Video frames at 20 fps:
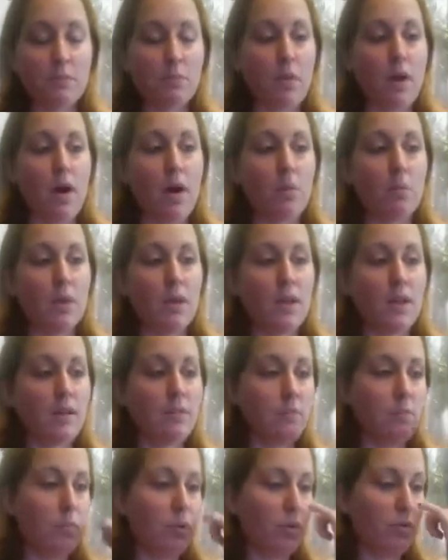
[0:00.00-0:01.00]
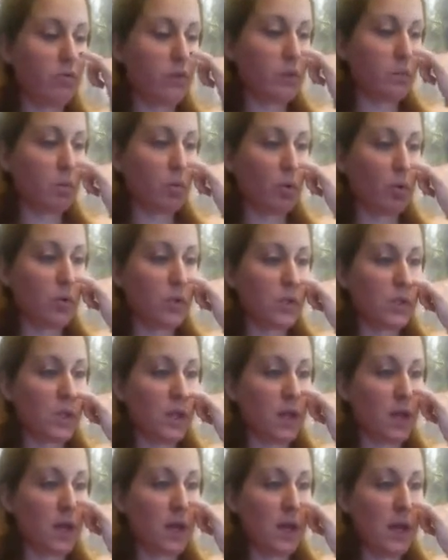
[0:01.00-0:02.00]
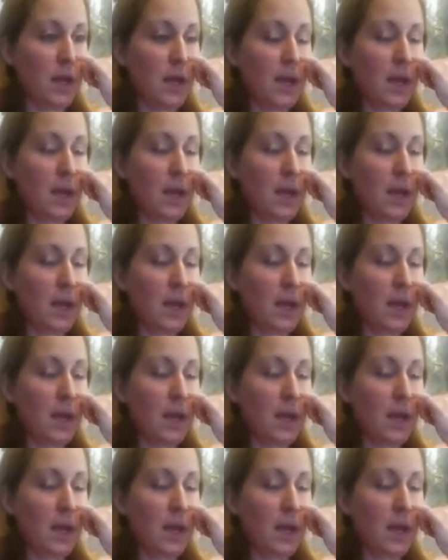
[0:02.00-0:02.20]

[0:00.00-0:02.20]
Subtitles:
Barbie, perfect person